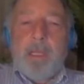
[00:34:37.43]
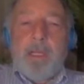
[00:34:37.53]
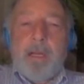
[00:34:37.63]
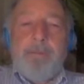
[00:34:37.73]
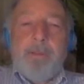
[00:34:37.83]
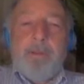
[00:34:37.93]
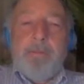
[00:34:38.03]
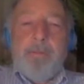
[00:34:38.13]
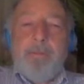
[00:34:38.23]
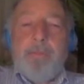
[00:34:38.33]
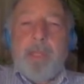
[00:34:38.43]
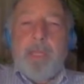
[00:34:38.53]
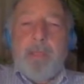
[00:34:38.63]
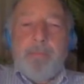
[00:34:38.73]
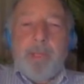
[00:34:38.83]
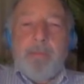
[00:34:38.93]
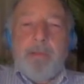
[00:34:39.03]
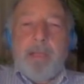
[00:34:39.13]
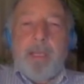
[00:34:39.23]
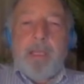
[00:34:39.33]
In our view, that's a big
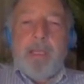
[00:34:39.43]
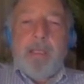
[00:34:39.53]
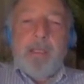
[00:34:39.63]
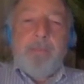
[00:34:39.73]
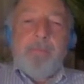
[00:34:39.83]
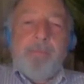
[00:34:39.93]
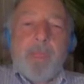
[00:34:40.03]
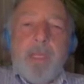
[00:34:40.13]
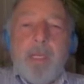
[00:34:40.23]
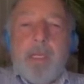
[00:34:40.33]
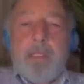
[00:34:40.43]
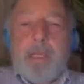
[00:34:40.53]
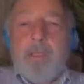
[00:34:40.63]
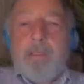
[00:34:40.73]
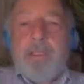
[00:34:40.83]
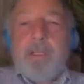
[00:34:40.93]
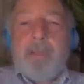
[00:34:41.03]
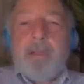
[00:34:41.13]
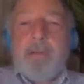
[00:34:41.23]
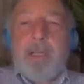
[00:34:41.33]
mistake. Not only
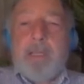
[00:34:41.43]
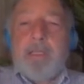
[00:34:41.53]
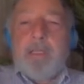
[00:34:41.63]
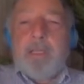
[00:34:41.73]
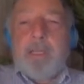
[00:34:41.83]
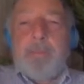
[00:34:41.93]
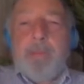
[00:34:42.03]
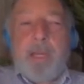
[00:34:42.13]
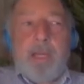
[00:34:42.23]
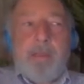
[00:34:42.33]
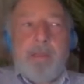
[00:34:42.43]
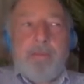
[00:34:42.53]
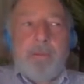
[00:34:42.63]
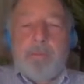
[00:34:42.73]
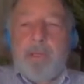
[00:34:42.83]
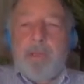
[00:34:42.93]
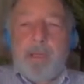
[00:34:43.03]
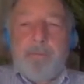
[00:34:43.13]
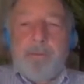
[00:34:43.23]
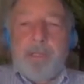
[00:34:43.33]
does it greatly delay the path from
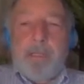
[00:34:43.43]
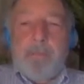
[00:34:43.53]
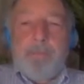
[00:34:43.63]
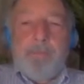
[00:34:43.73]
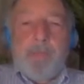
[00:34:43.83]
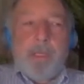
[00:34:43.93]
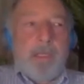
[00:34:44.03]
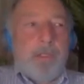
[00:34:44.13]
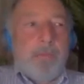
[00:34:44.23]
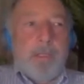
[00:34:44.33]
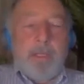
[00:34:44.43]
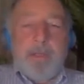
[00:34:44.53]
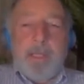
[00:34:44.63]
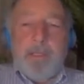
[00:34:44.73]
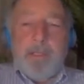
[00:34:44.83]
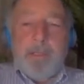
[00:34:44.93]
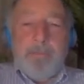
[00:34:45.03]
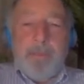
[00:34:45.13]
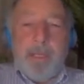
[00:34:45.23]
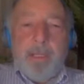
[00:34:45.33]
discovery to
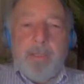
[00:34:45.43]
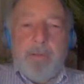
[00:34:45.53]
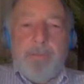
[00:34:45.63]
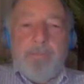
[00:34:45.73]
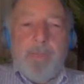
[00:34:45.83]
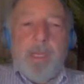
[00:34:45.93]
realization of value,